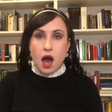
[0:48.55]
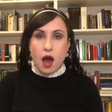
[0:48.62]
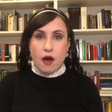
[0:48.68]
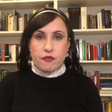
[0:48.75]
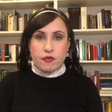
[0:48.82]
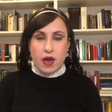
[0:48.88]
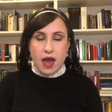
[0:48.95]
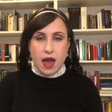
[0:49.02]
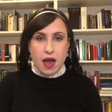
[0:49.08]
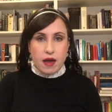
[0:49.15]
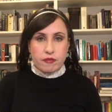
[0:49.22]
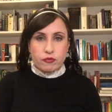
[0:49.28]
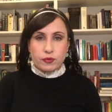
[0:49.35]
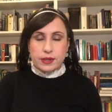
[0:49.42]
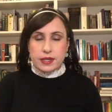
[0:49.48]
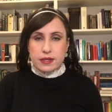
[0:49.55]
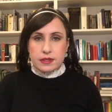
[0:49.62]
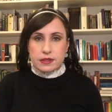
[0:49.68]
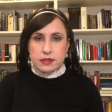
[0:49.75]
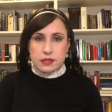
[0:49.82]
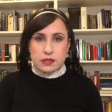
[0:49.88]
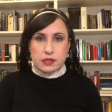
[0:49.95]
of every
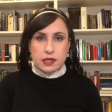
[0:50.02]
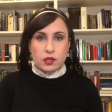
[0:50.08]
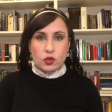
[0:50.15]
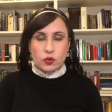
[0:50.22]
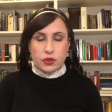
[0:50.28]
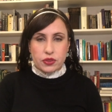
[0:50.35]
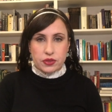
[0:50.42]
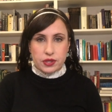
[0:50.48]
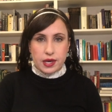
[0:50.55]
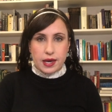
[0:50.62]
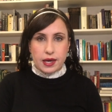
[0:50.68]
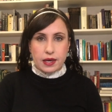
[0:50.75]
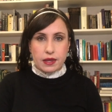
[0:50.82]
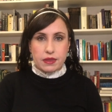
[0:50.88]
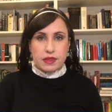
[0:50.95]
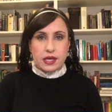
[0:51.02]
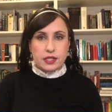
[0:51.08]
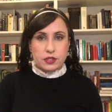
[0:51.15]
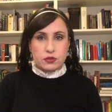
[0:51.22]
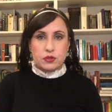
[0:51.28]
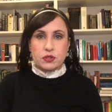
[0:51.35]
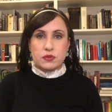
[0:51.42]
single thing that
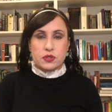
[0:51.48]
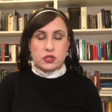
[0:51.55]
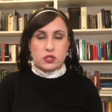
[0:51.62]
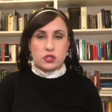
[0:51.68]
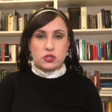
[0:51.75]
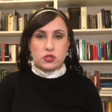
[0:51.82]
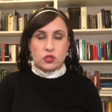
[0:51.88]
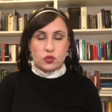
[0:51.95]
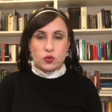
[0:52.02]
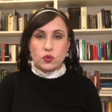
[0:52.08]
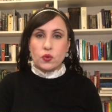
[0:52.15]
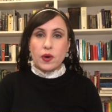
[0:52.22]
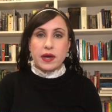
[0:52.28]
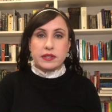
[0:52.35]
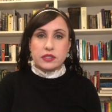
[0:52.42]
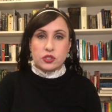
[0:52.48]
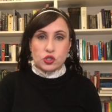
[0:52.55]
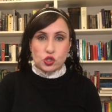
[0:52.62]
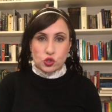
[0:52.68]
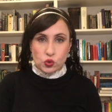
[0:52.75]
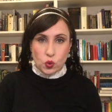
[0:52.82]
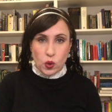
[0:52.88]
you used to do and
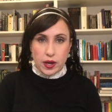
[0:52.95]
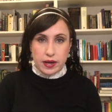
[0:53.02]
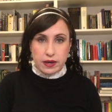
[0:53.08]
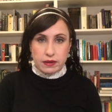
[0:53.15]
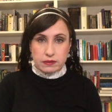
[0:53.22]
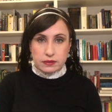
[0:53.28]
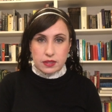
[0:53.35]
enjoy